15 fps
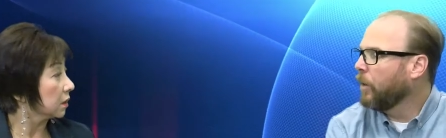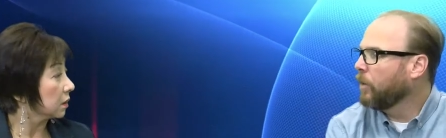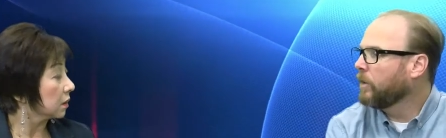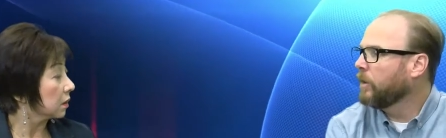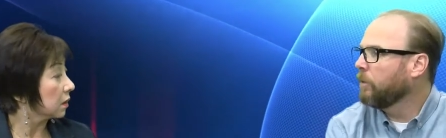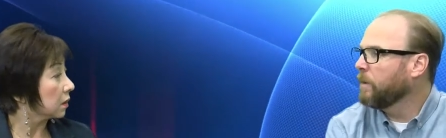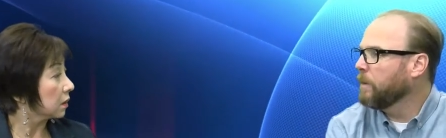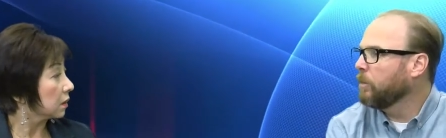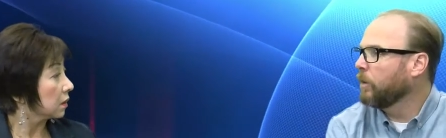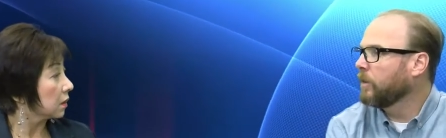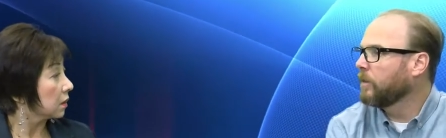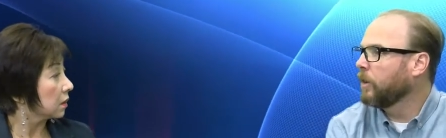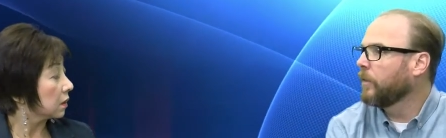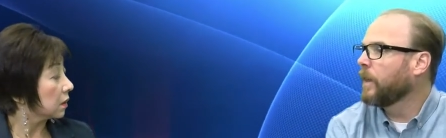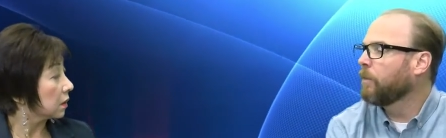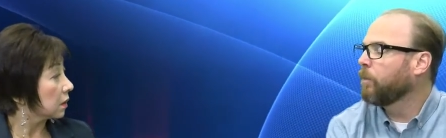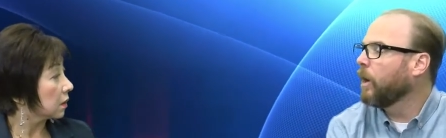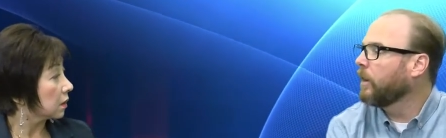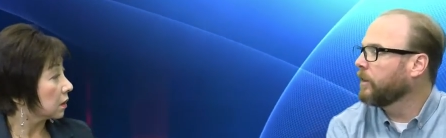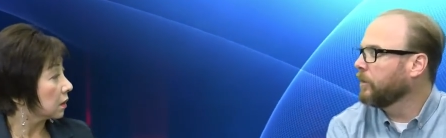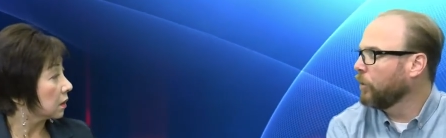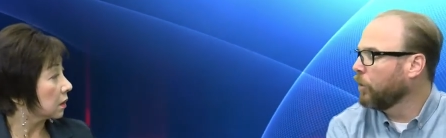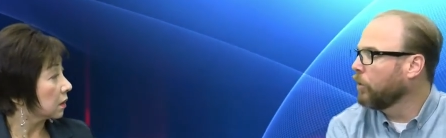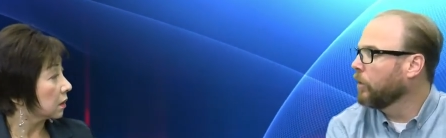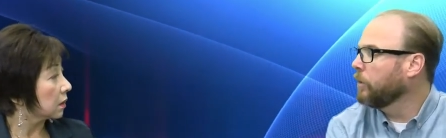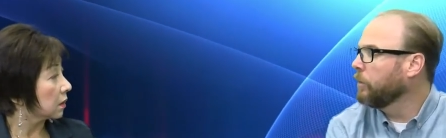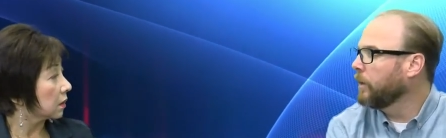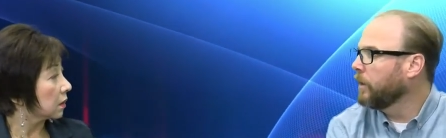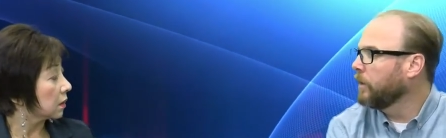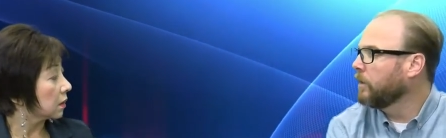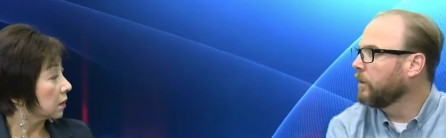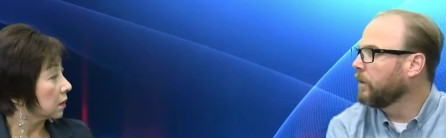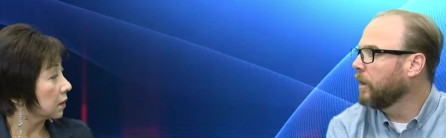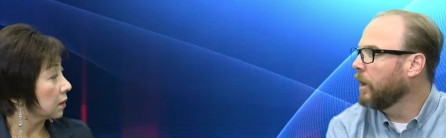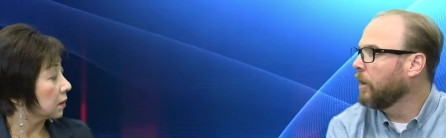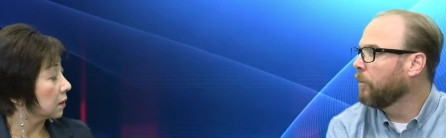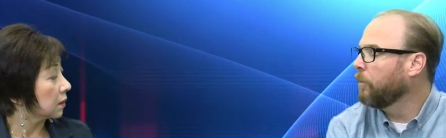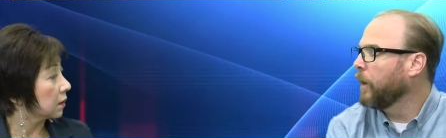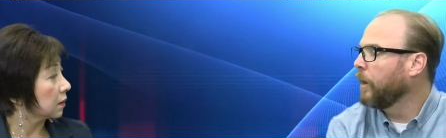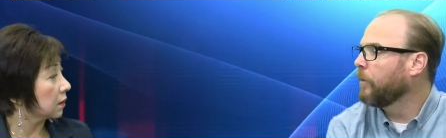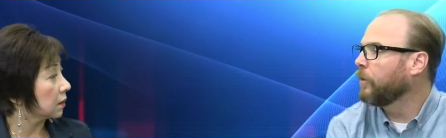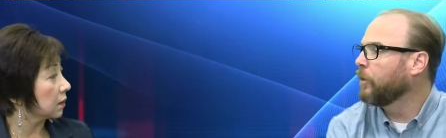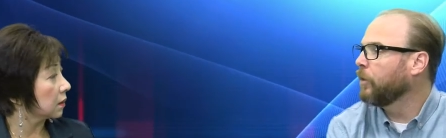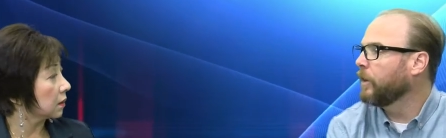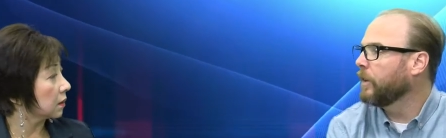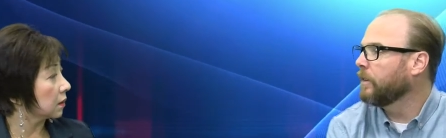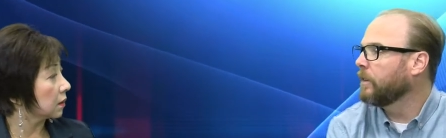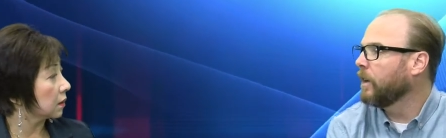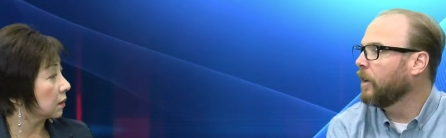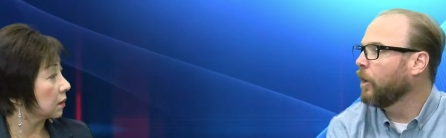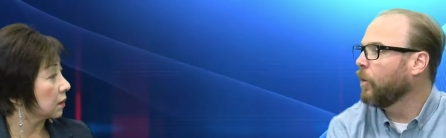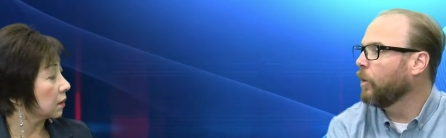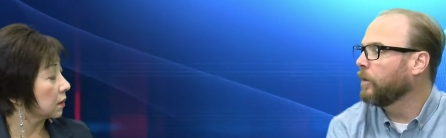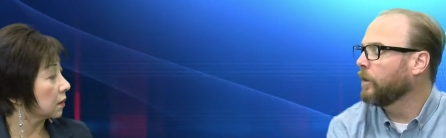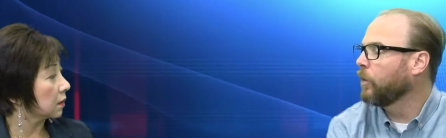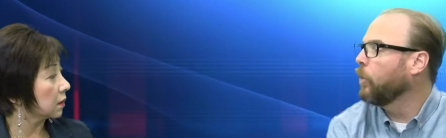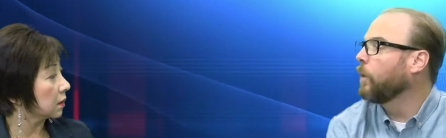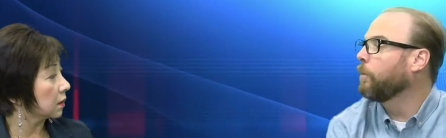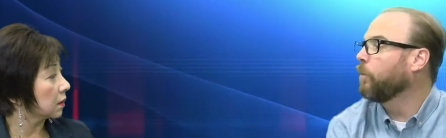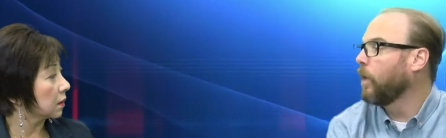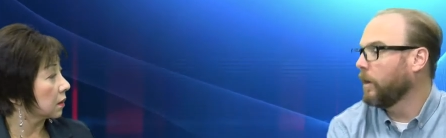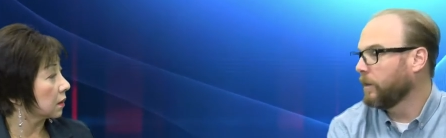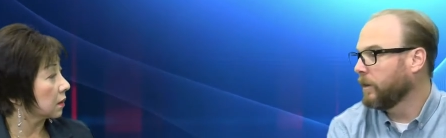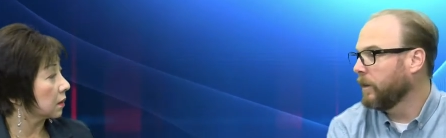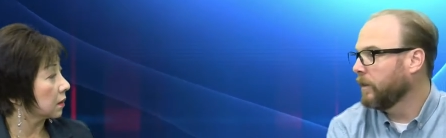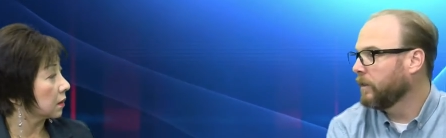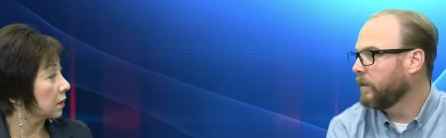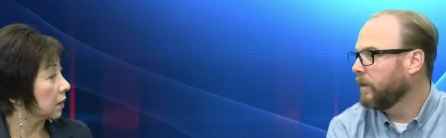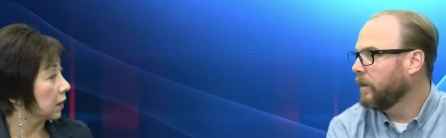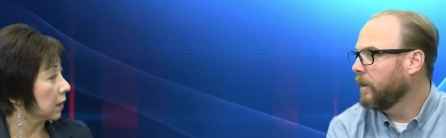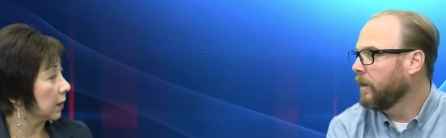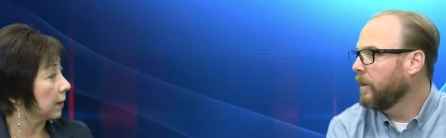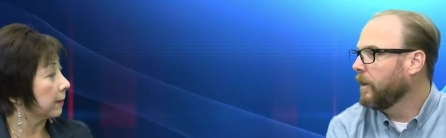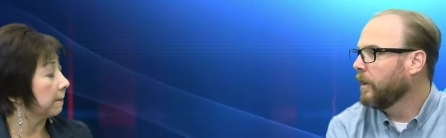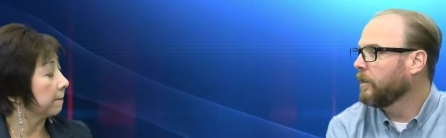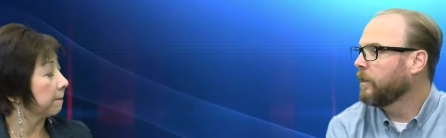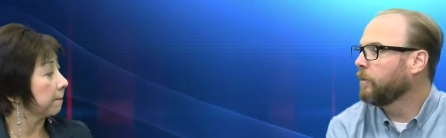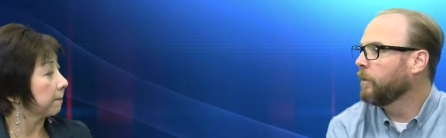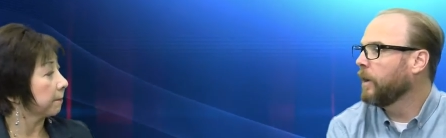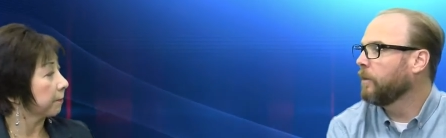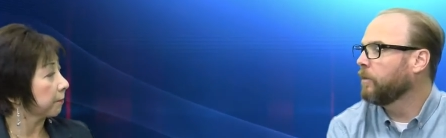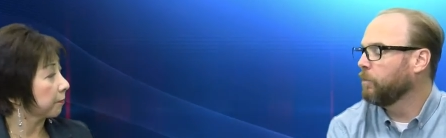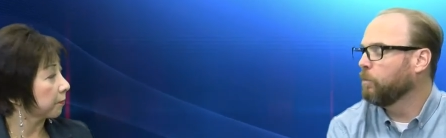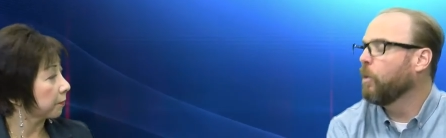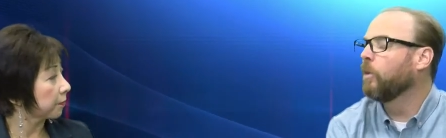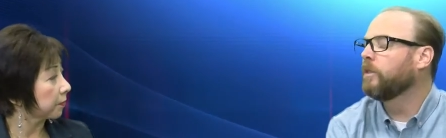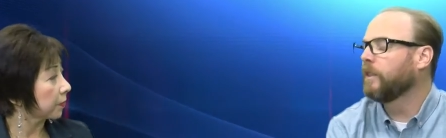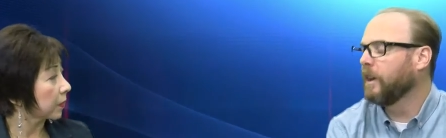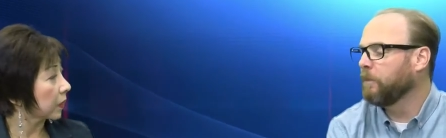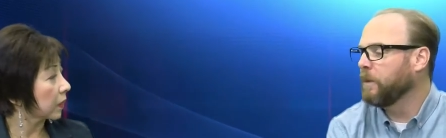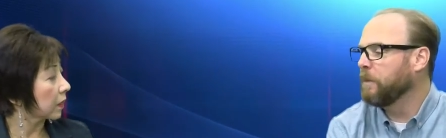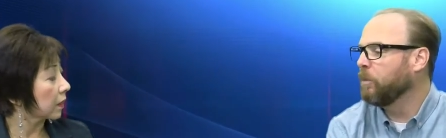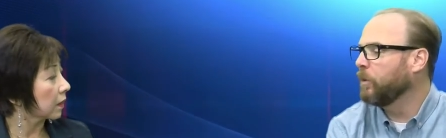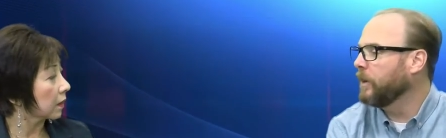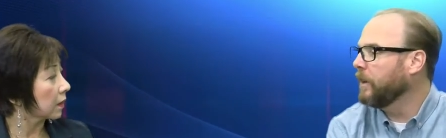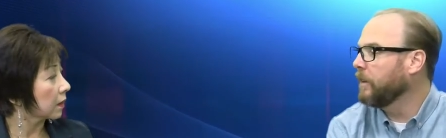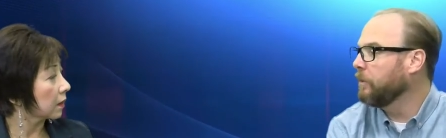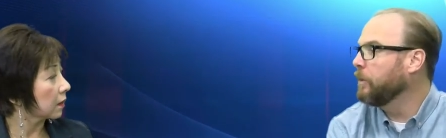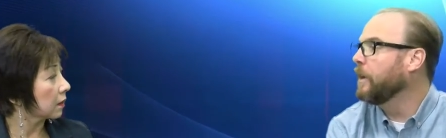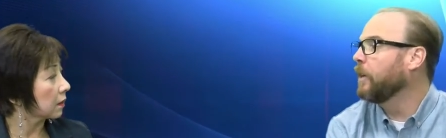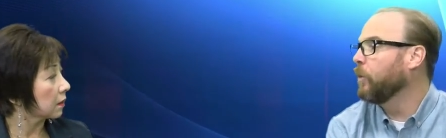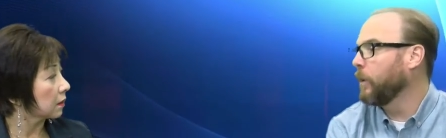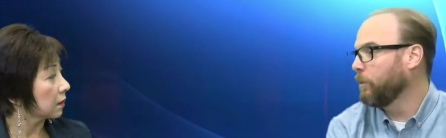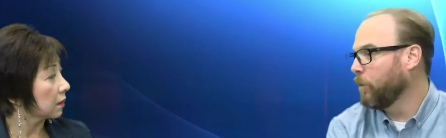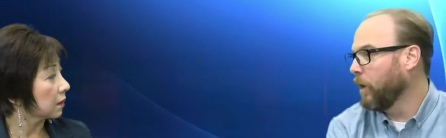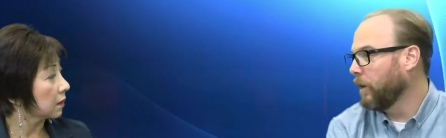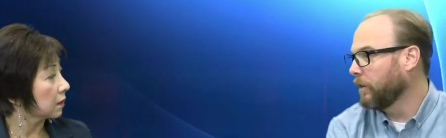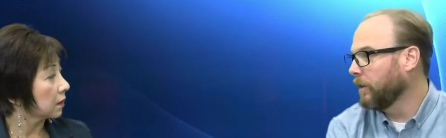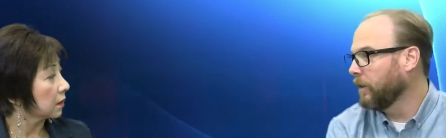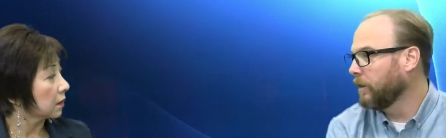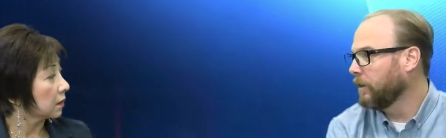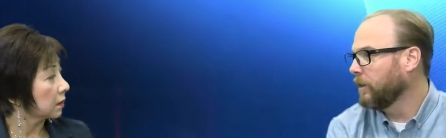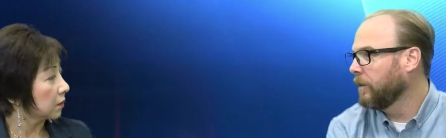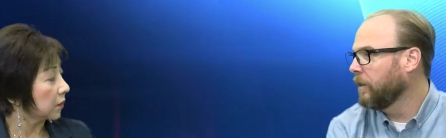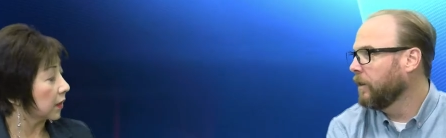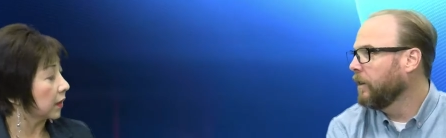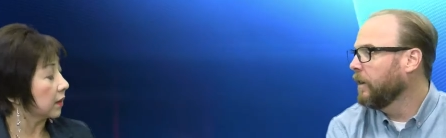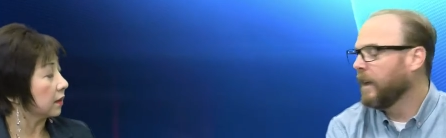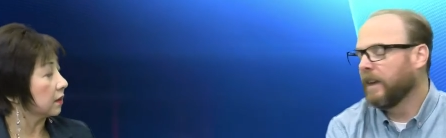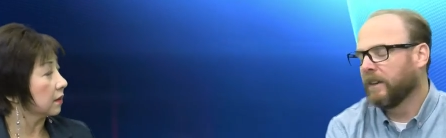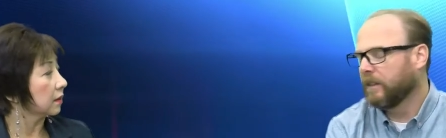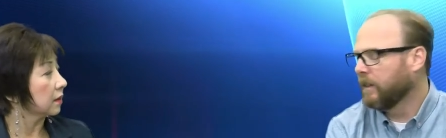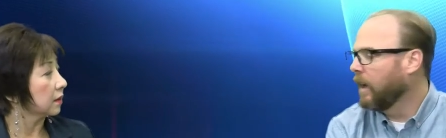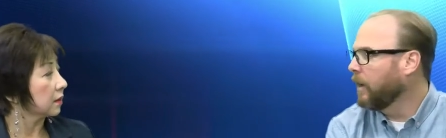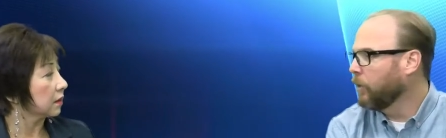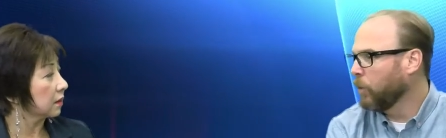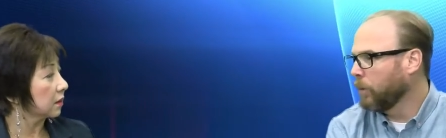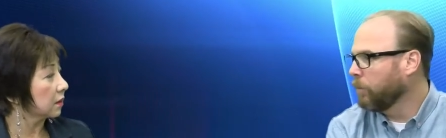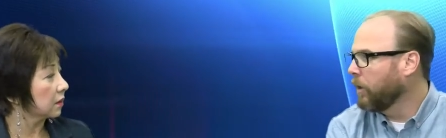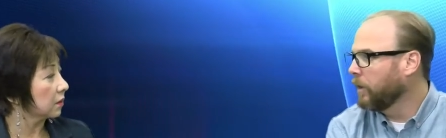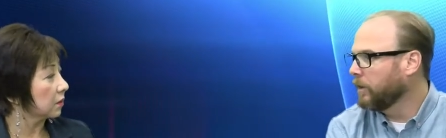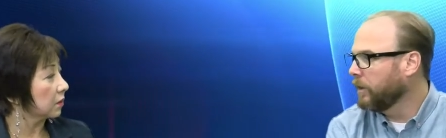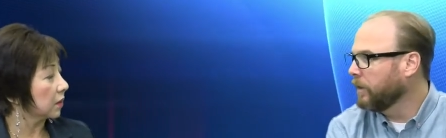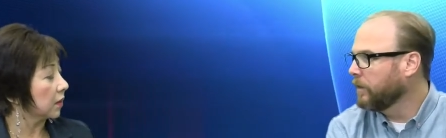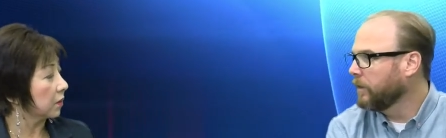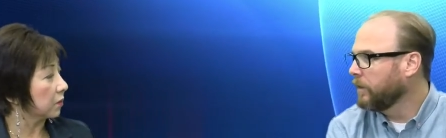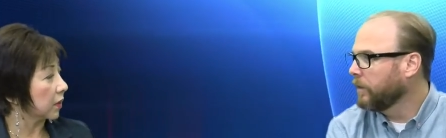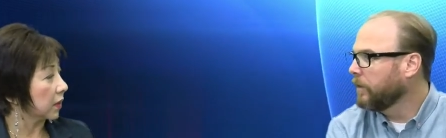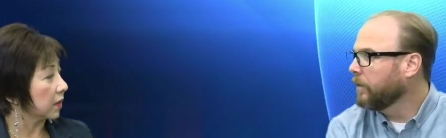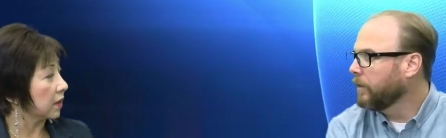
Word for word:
Speaker 1: I always tell people to start that process early because um, power of attorney is not always a quick process. Uh-huh. And sometimes, most time, people need to be a quick process. Right. And it's not a quick process. Right,